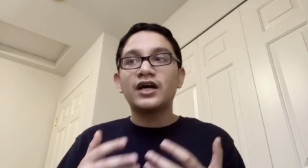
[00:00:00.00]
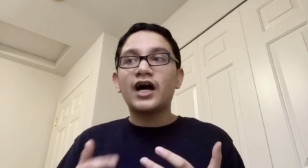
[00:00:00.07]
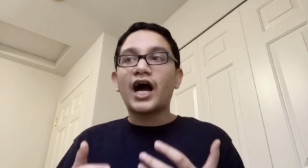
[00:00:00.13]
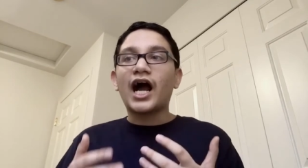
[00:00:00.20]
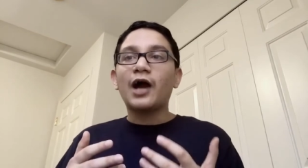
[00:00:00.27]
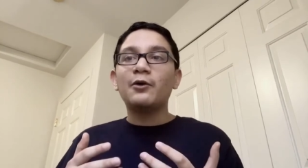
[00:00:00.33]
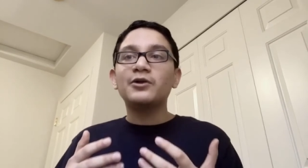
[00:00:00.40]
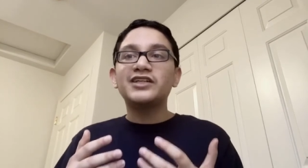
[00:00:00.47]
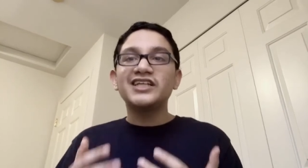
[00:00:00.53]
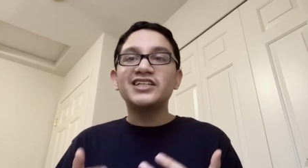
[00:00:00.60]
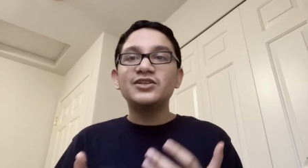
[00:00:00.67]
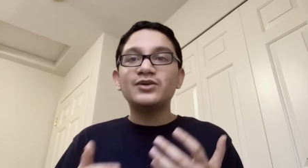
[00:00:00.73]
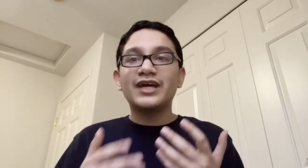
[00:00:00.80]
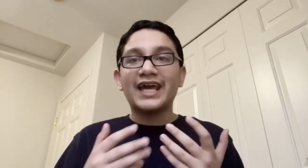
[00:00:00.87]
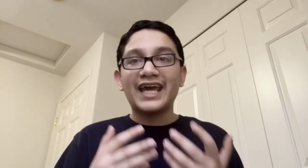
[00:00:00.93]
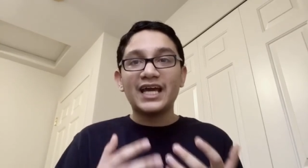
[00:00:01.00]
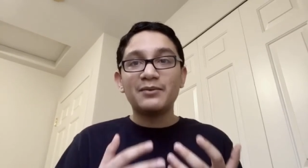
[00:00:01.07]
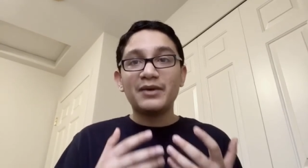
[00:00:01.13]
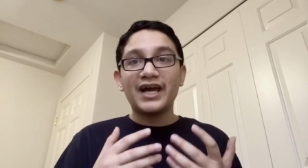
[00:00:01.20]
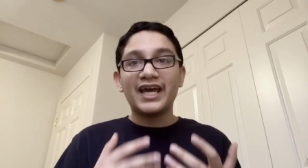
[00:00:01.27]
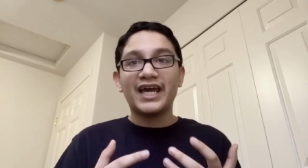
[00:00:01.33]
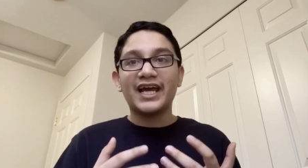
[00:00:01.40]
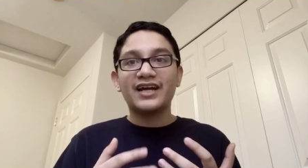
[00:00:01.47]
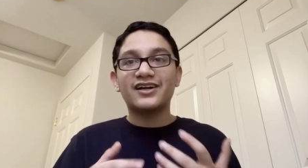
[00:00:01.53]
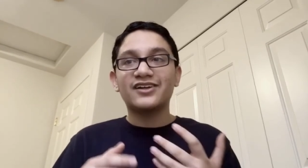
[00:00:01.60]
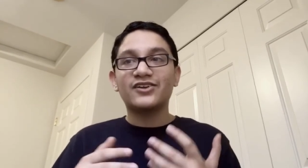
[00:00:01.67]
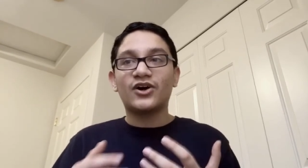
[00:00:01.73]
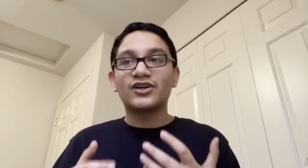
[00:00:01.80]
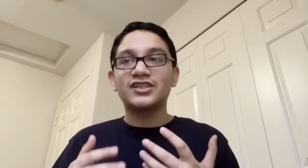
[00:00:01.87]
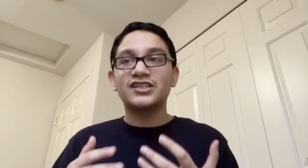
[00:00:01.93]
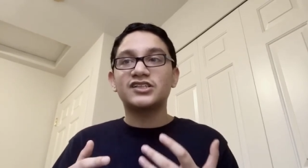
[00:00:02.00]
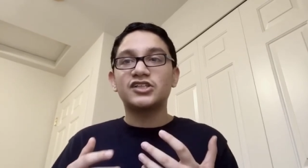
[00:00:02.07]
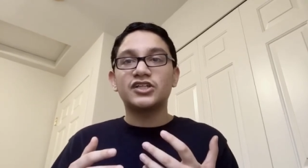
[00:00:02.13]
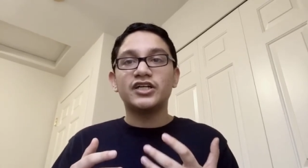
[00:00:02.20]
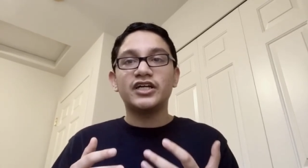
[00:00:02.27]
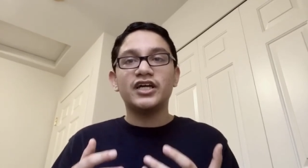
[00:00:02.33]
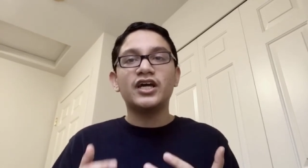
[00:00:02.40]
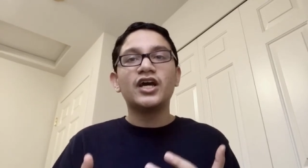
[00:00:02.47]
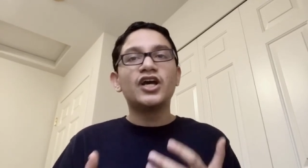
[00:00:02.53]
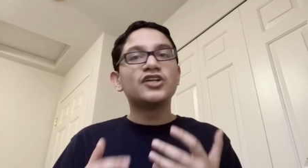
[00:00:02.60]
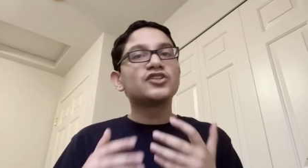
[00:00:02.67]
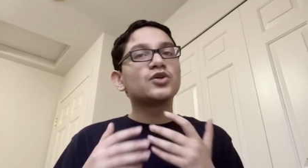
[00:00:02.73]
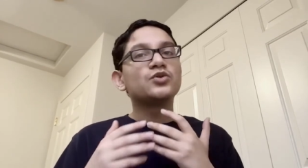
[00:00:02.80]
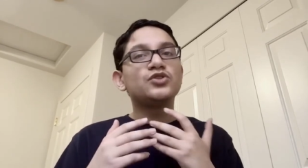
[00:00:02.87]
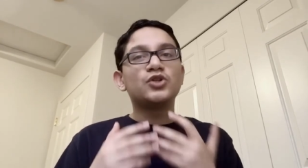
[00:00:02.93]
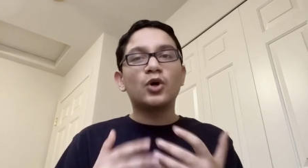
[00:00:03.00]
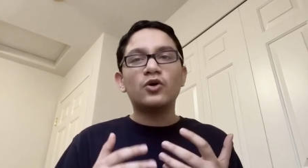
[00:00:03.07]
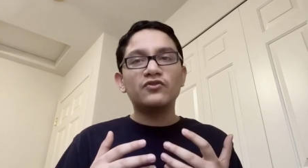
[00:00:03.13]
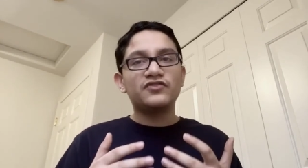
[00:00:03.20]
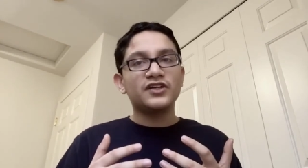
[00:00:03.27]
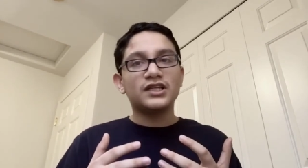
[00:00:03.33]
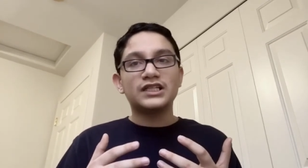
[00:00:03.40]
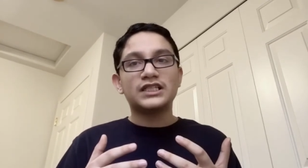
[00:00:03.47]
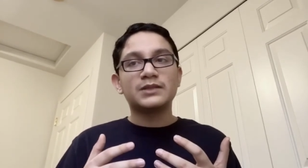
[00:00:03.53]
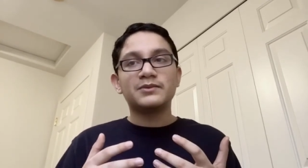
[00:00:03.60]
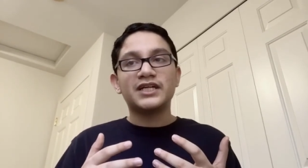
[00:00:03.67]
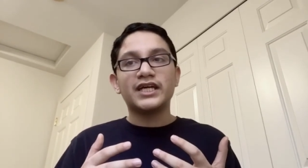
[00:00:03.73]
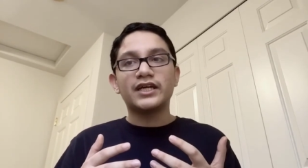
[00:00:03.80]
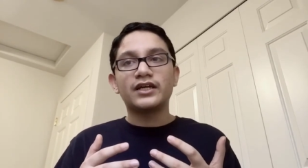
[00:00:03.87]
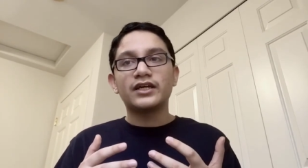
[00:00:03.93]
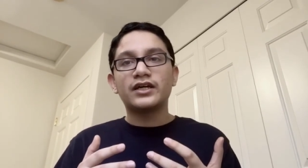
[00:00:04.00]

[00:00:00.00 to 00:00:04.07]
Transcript: I will take you hand by hand along this journey, so don't feel intimidated.